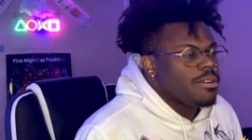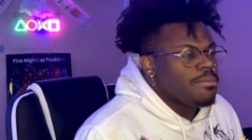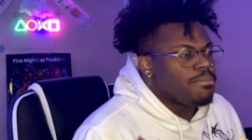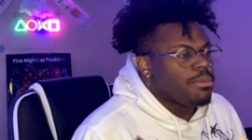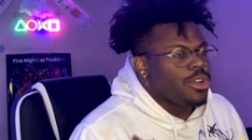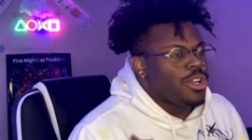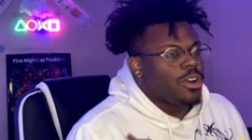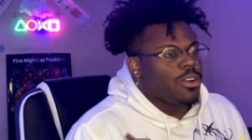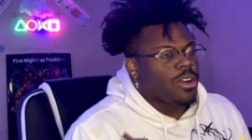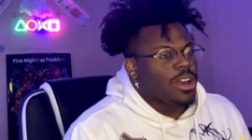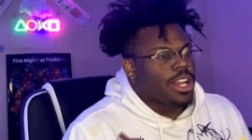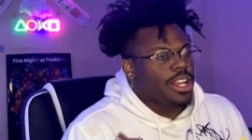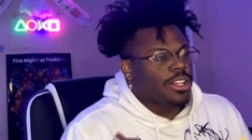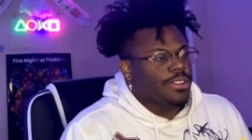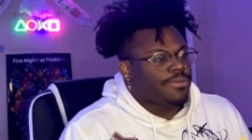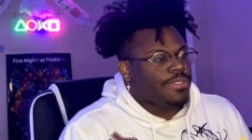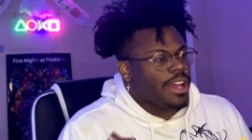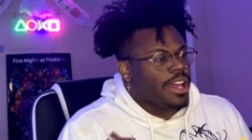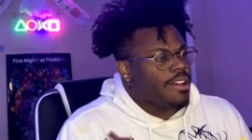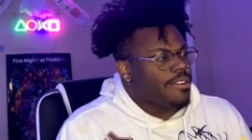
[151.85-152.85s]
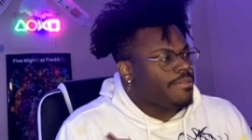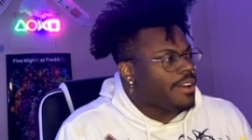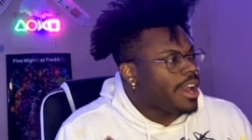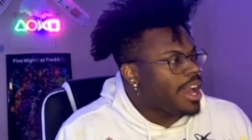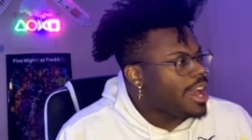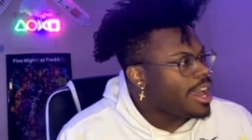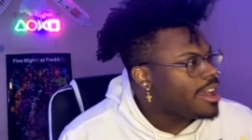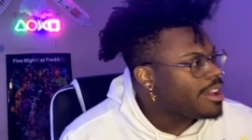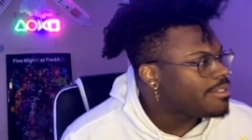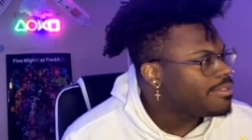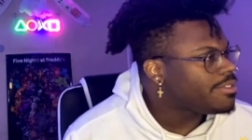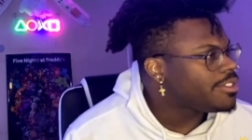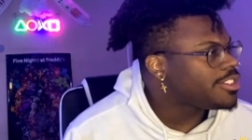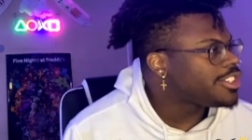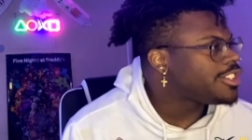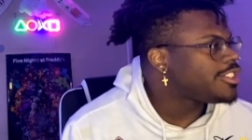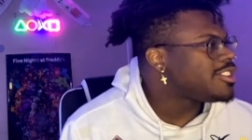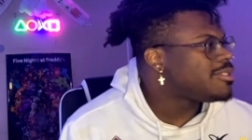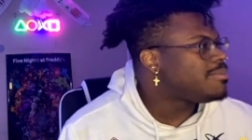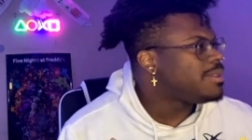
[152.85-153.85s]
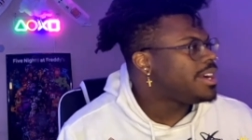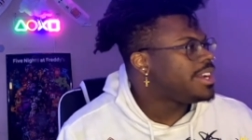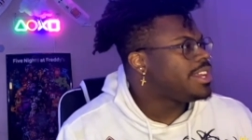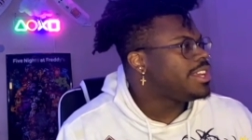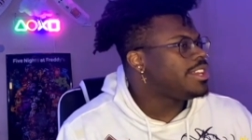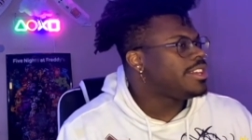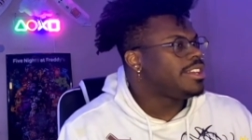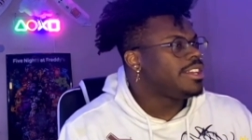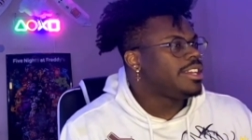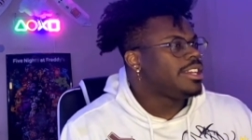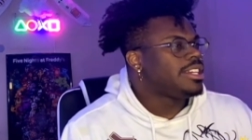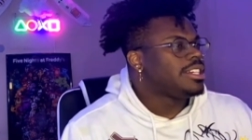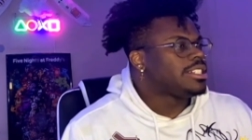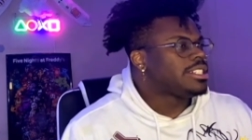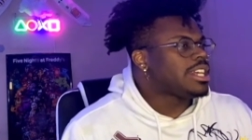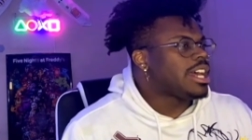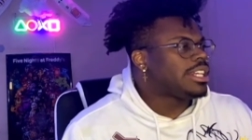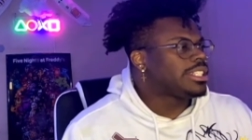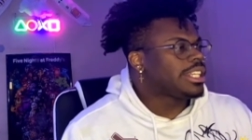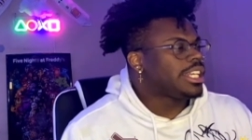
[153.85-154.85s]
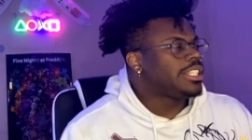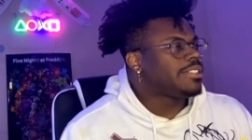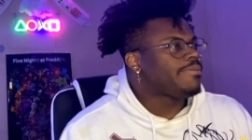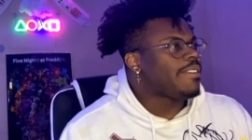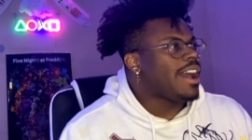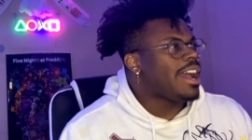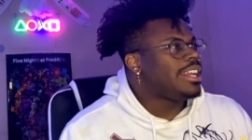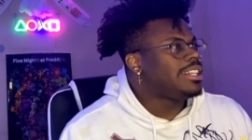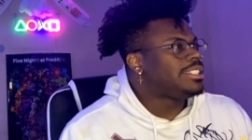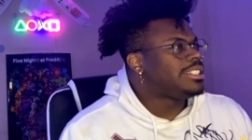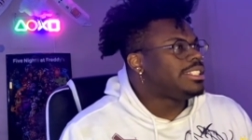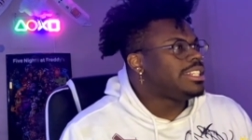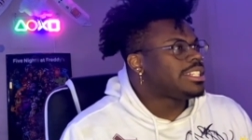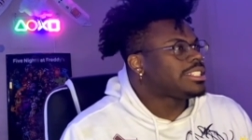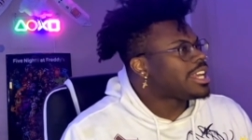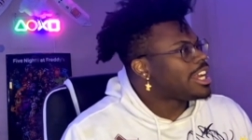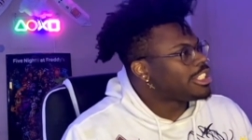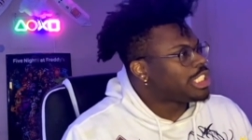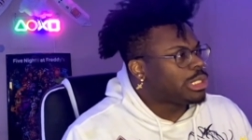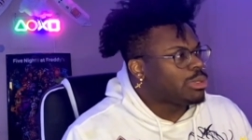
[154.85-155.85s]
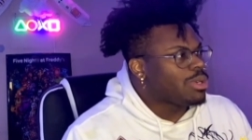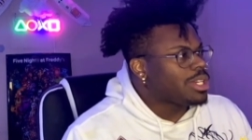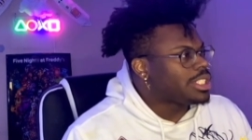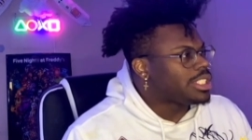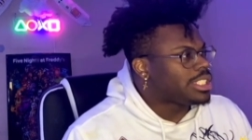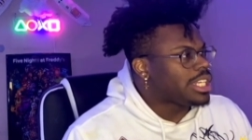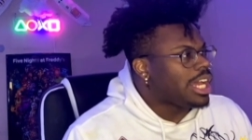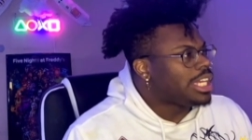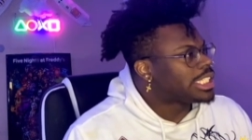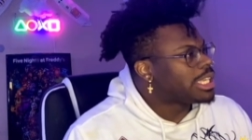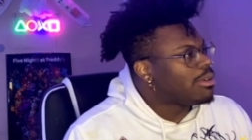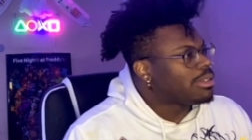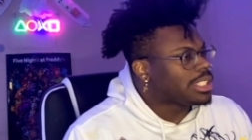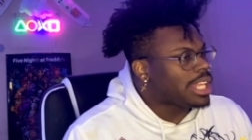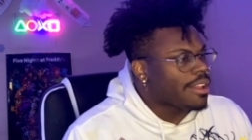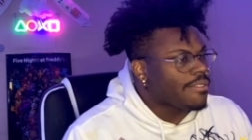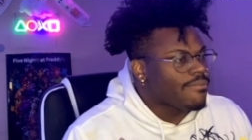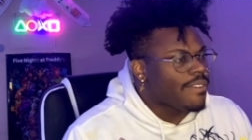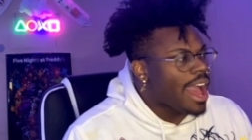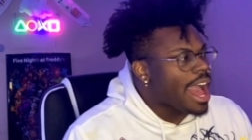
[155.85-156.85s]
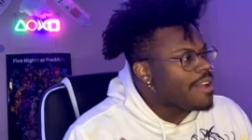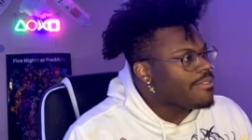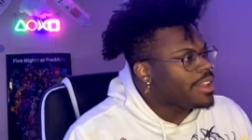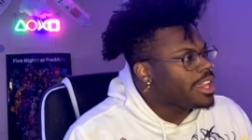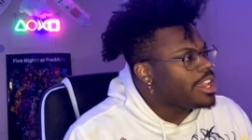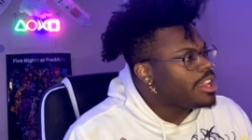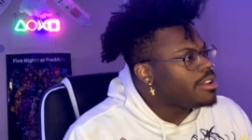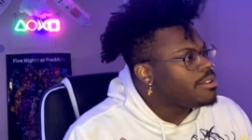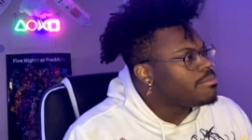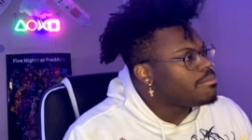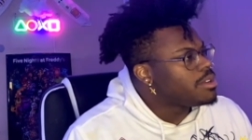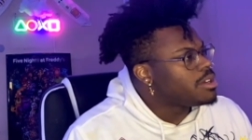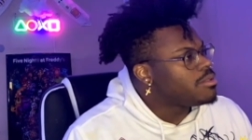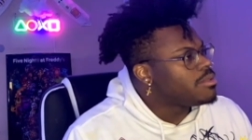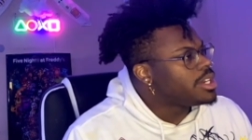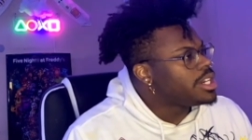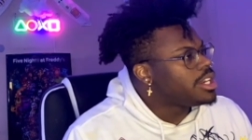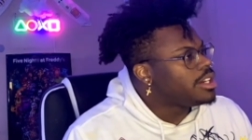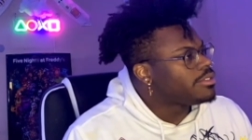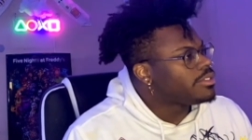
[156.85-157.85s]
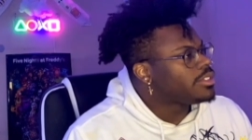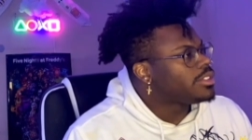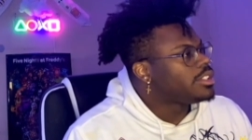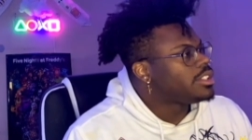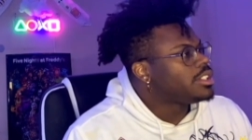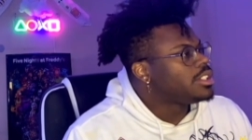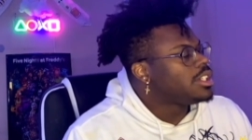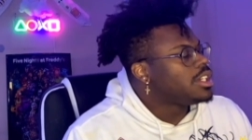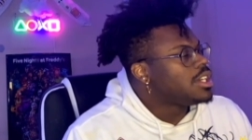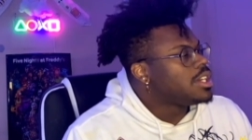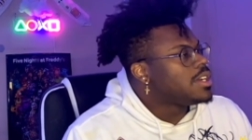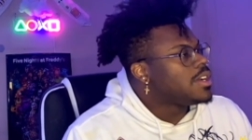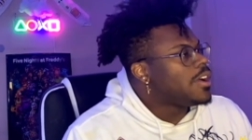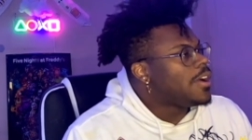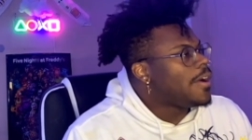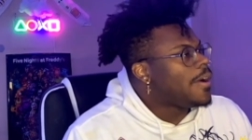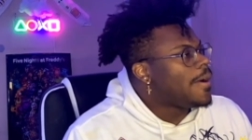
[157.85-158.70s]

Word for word: Midoriya five five, sure, buddy. Sasuke's five six. I swear Sasuke was like five eight, but whatever.